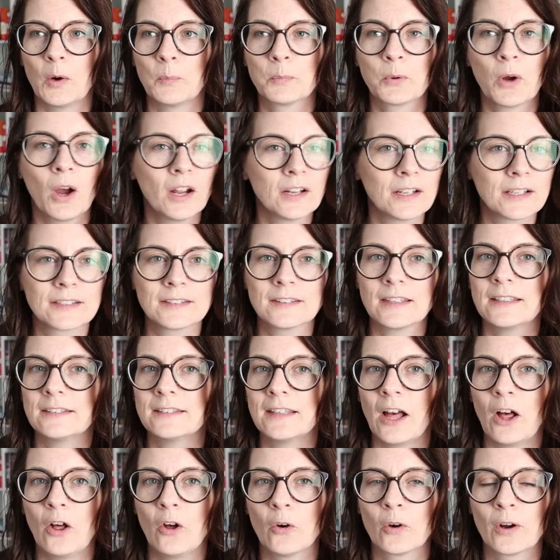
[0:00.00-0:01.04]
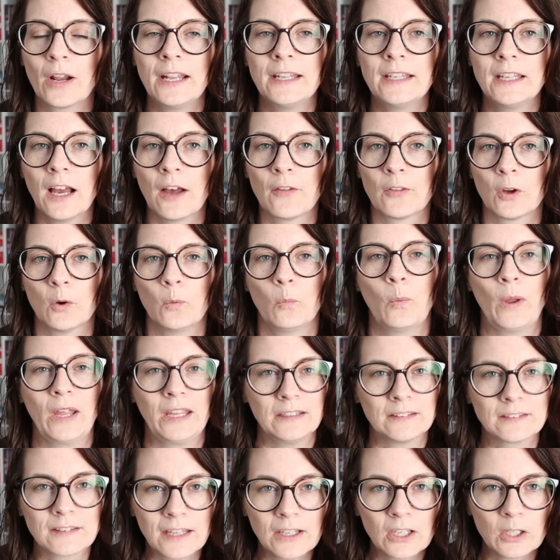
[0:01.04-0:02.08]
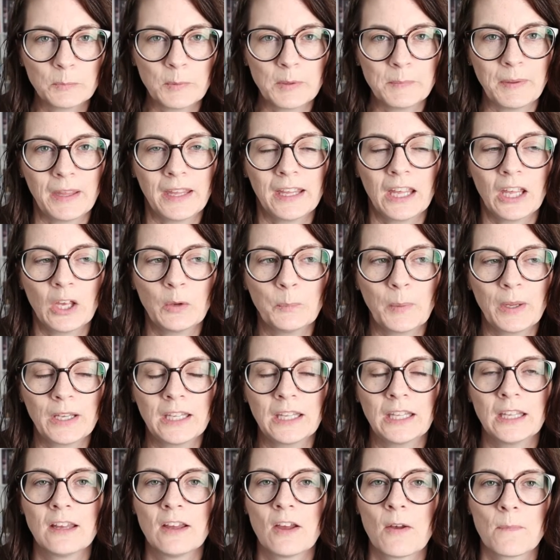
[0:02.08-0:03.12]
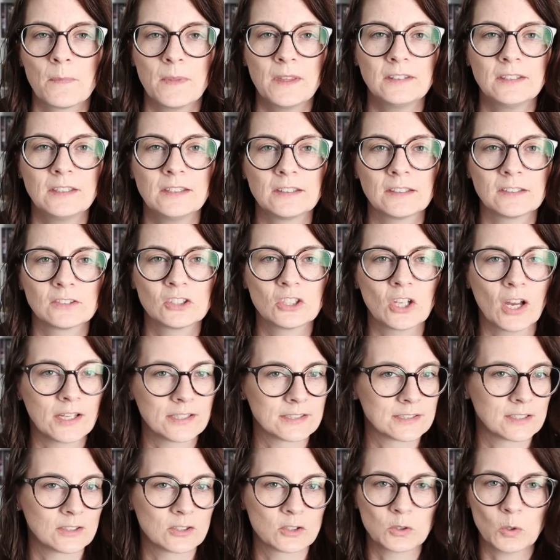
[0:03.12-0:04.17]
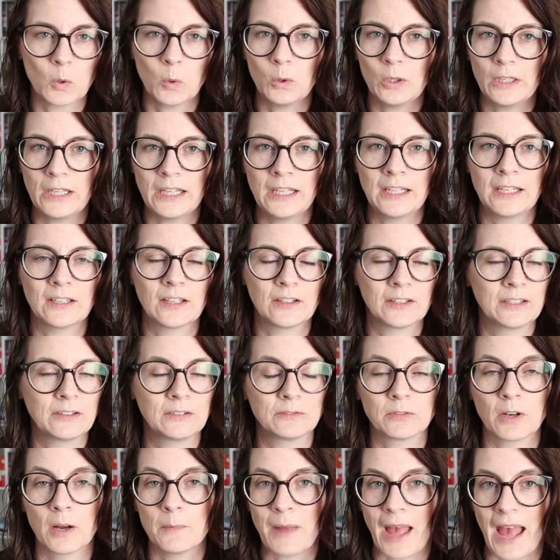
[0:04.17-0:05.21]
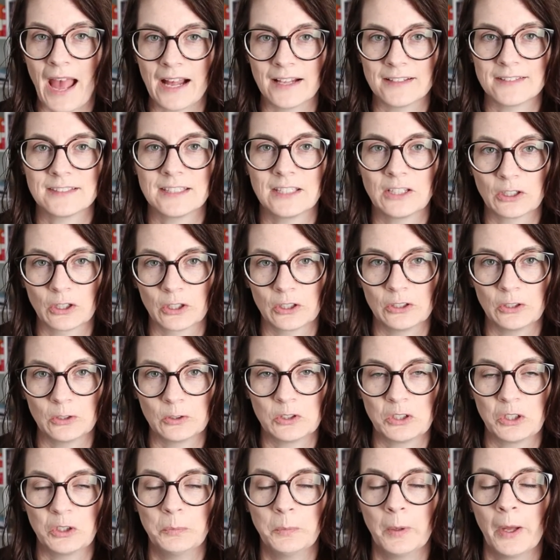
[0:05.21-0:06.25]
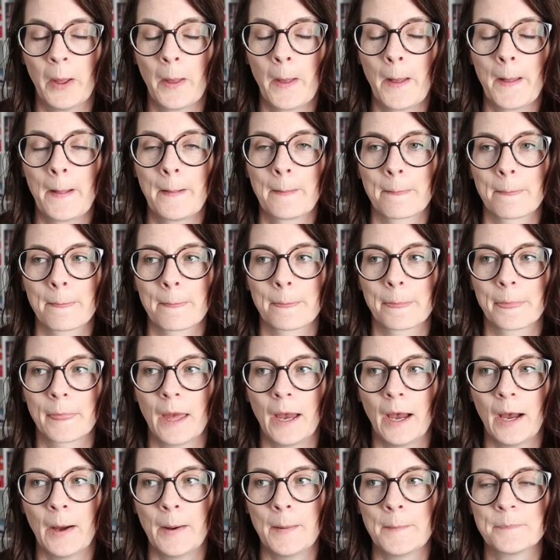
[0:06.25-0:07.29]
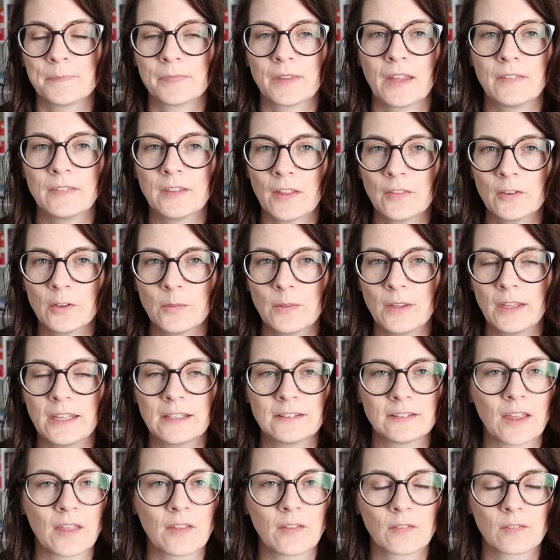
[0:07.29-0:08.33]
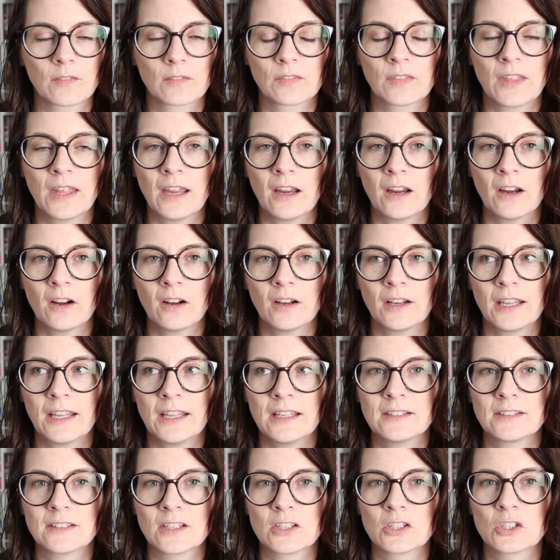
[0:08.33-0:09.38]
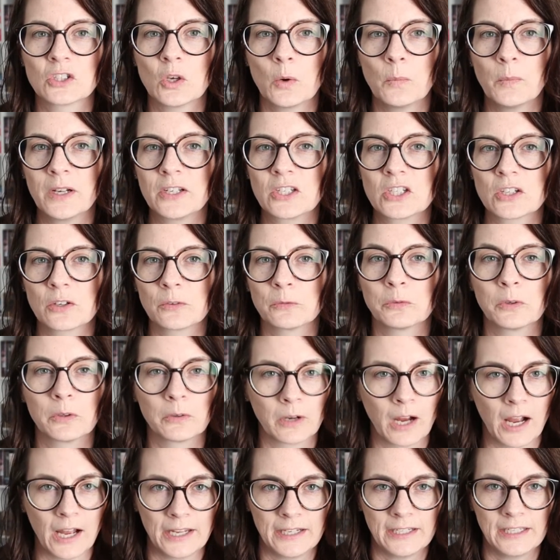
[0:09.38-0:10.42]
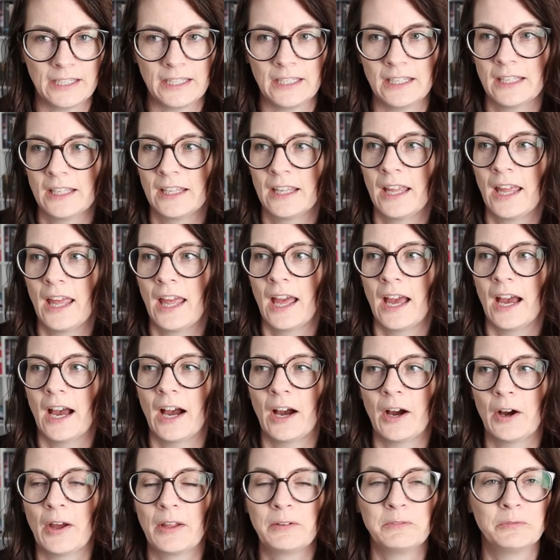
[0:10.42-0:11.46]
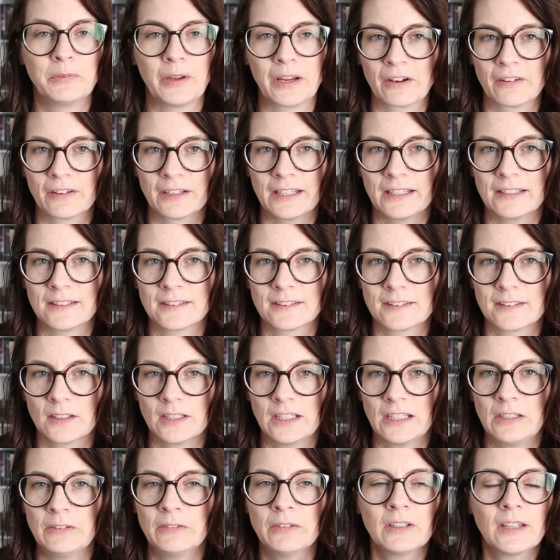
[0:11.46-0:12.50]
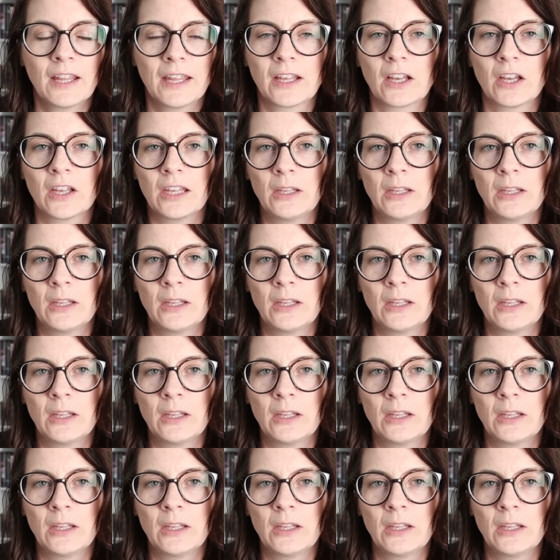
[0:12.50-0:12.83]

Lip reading: products they sell or any other ways they could be making money. This is just solely from ads here on YouTube. And the other thing is there is so much variety and variance even like